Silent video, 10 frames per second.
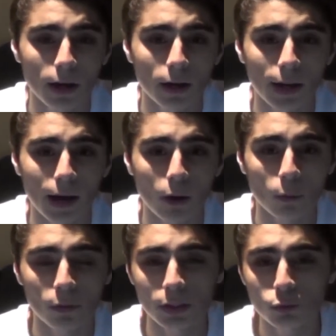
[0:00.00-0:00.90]

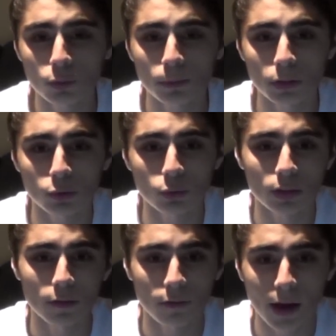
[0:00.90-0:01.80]
Now, this would be due
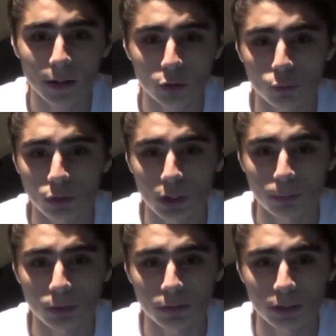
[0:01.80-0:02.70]
to the factors which I
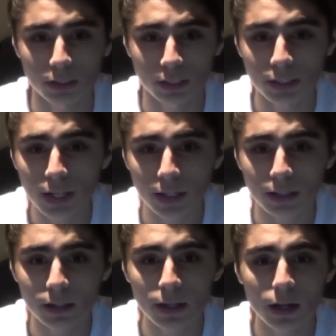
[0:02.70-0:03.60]
previously
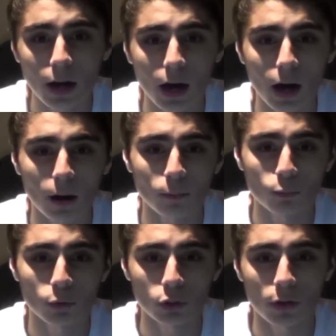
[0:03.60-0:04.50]
stated,
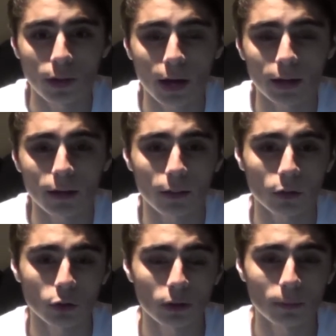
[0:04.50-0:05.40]
which are that
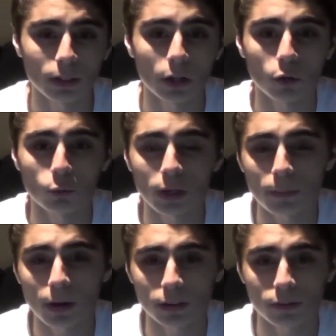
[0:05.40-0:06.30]
there could have been great
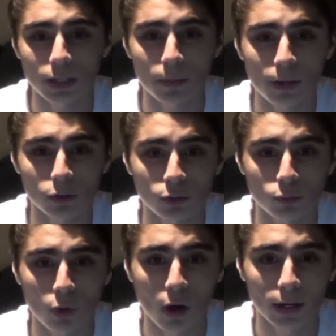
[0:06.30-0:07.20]
amounts of sedimentary
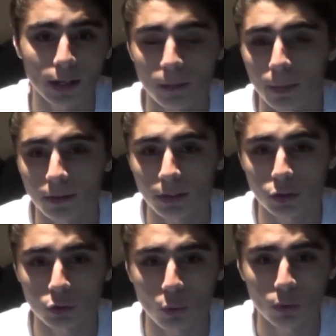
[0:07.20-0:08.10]
rock at the benthic
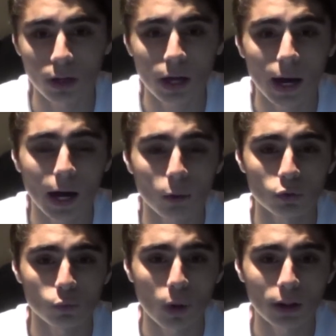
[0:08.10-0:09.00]
zone,
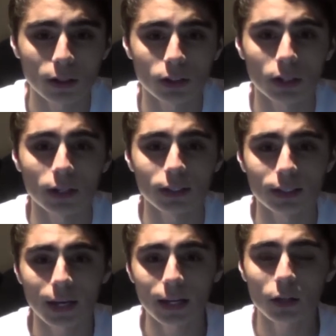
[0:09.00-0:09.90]
as well as
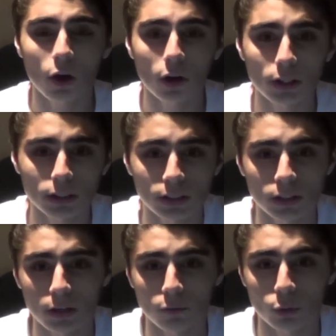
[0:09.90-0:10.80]
decaying
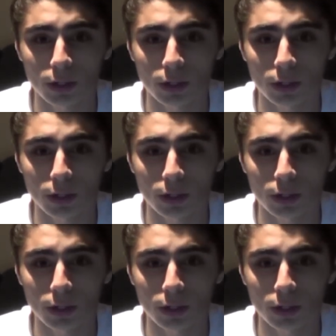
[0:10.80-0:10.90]
carcasses of